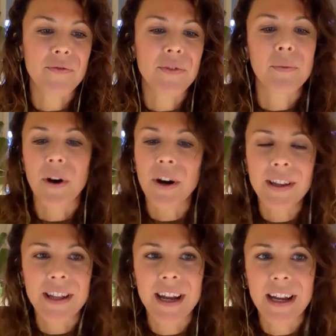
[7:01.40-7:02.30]
the work
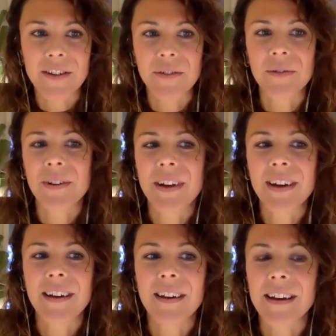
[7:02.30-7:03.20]
that I do
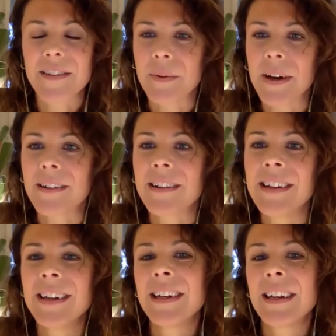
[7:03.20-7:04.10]
as well
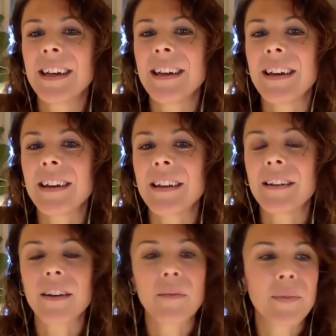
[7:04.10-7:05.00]
in the
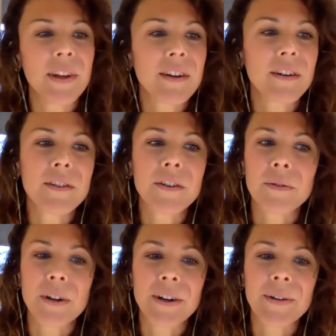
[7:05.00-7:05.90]
company called
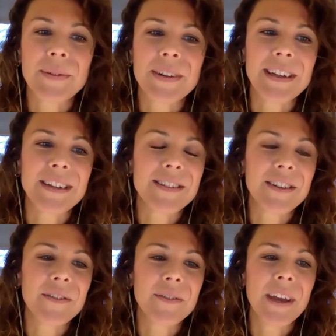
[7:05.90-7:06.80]
Kohler. So
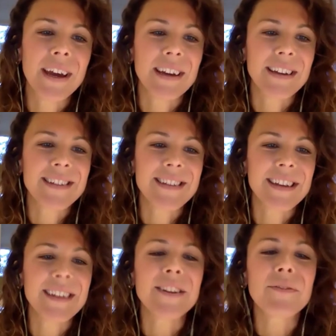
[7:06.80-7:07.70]
yeah,
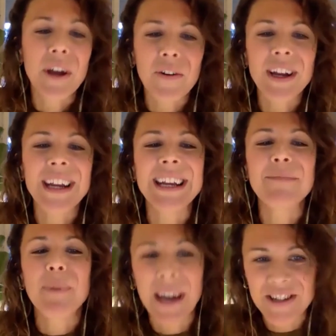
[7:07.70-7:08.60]
it's a very
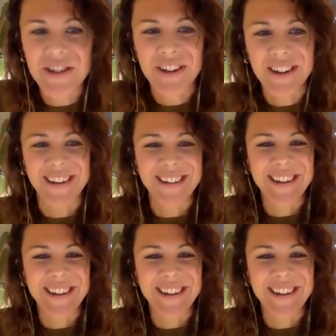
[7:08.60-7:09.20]
passionate,